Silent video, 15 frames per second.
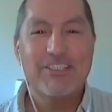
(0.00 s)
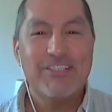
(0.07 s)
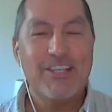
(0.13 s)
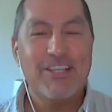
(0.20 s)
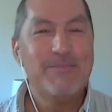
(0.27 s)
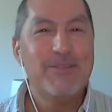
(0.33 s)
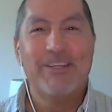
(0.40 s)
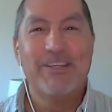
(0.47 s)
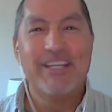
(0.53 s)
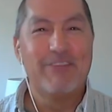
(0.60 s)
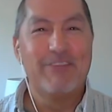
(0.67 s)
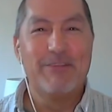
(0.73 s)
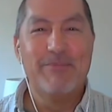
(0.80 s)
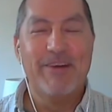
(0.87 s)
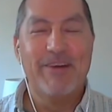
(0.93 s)
unmuted
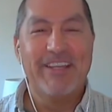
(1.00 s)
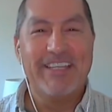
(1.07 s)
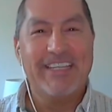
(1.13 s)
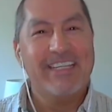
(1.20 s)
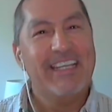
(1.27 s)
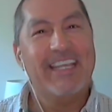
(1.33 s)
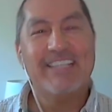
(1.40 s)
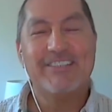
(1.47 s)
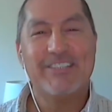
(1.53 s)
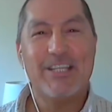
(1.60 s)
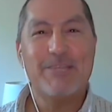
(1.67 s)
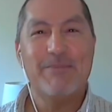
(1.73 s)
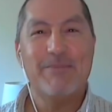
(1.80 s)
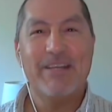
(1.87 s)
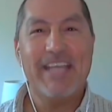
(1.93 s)
everybody. Does
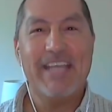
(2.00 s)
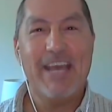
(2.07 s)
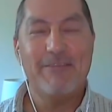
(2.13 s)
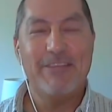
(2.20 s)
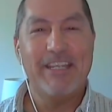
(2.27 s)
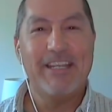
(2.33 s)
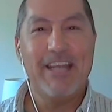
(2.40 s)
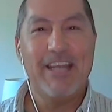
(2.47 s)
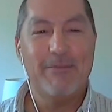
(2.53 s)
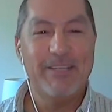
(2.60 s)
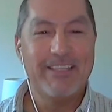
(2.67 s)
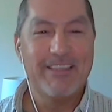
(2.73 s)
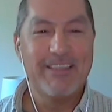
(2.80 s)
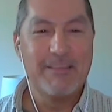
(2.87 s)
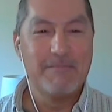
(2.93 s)
anybody have any comments?